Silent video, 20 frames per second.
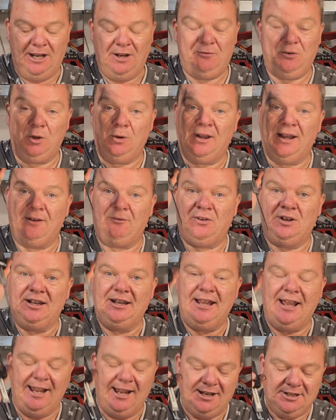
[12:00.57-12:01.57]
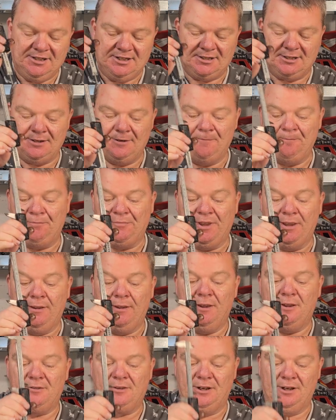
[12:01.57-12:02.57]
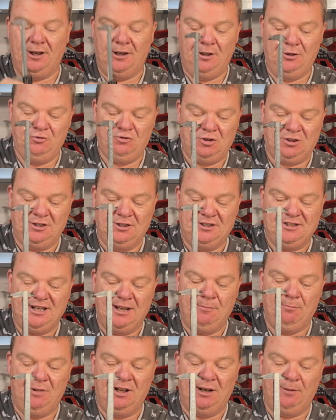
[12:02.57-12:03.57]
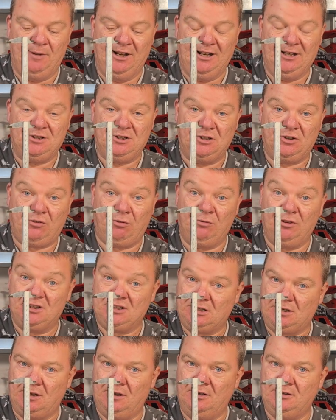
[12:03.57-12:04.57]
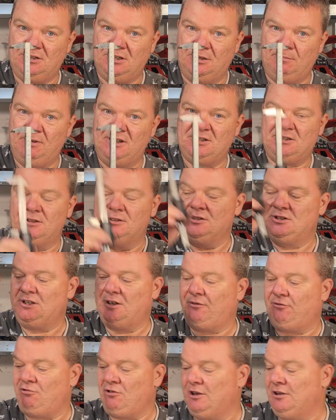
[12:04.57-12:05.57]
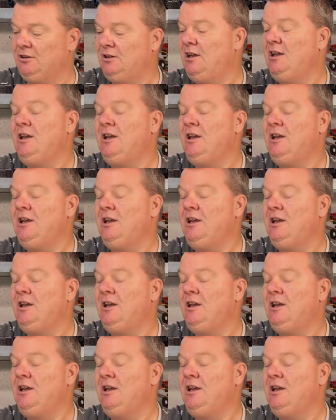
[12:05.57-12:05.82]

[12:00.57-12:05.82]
If you have less than 110 millimeters from the skirt of the piston to the front,